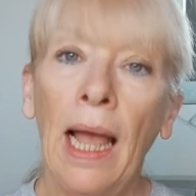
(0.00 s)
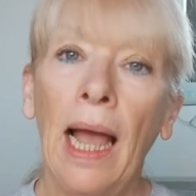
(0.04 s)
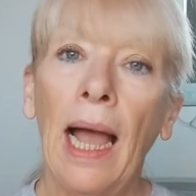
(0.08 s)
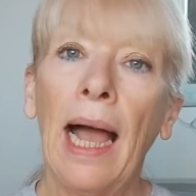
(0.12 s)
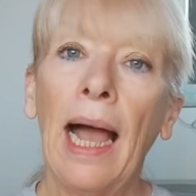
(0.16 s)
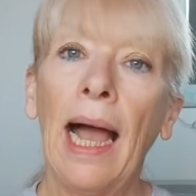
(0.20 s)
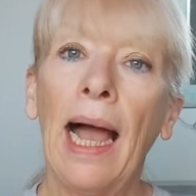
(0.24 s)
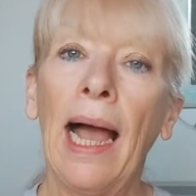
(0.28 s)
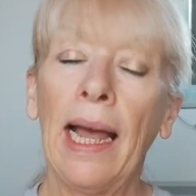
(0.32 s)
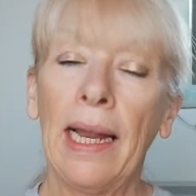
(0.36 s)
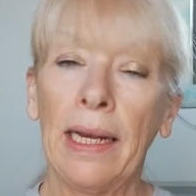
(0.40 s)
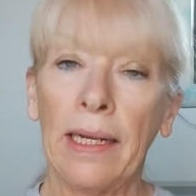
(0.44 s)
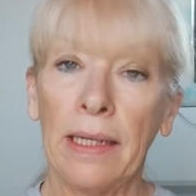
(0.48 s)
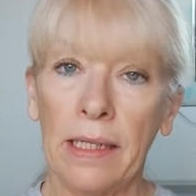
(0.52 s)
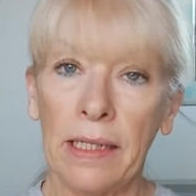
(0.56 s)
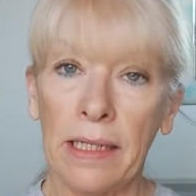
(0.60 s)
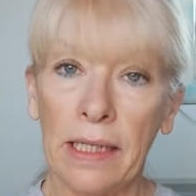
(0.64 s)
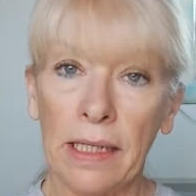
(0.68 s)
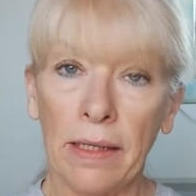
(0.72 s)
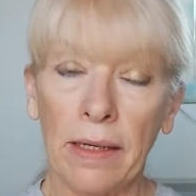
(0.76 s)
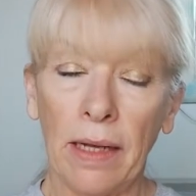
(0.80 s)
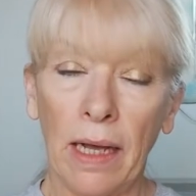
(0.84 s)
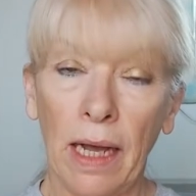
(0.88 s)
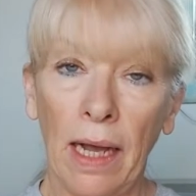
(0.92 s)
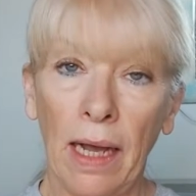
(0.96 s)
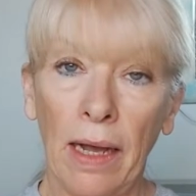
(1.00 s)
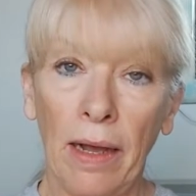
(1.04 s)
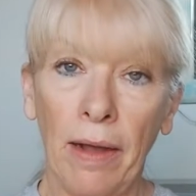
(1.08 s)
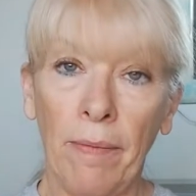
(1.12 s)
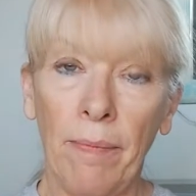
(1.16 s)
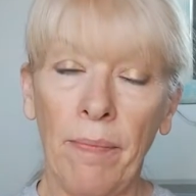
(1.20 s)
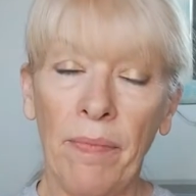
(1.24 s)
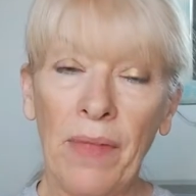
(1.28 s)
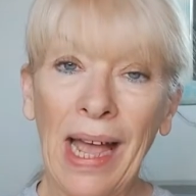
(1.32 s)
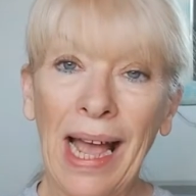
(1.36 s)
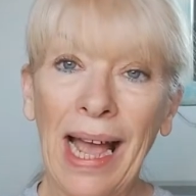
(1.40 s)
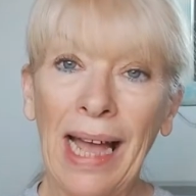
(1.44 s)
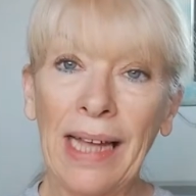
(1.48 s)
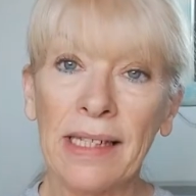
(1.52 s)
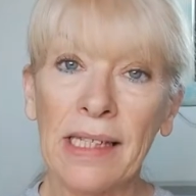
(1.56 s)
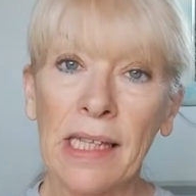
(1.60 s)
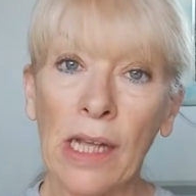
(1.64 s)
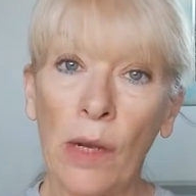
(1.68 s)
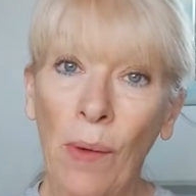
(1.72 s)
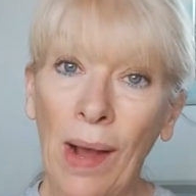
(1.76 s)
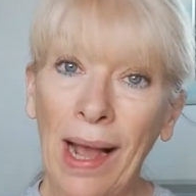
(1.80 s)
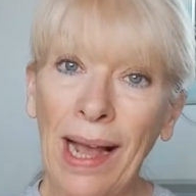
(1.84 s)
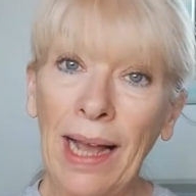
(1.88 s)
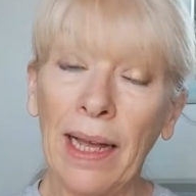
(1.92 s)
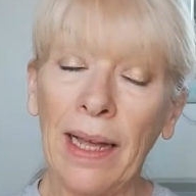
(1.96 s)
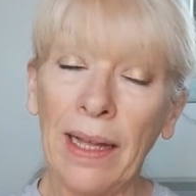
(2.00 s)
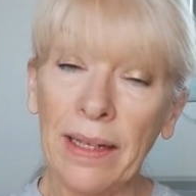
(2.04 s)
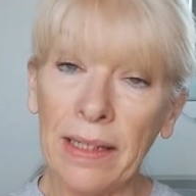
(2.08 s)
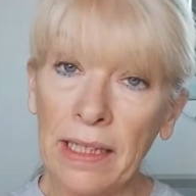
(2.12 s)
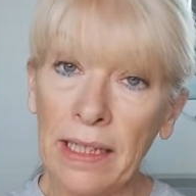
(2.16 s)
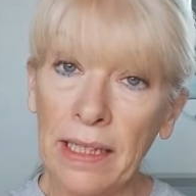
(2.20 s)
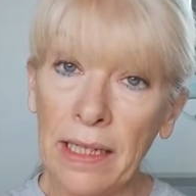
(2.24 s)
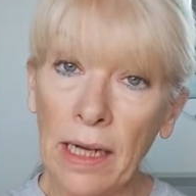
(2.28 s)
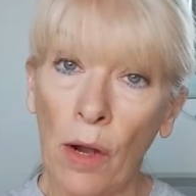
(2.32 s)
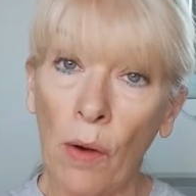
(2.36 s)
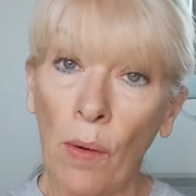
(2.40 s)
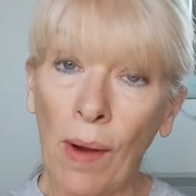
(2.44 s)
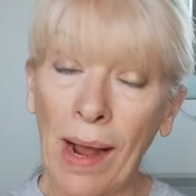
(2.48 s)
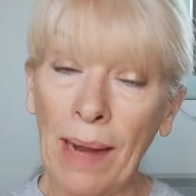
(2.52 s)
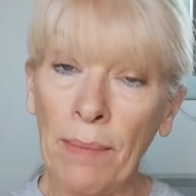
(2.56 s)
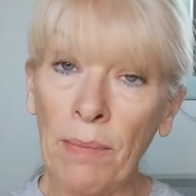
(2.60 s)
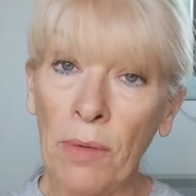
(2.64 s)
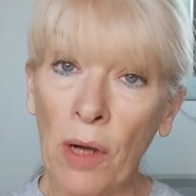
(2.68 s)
And so, you know, I'm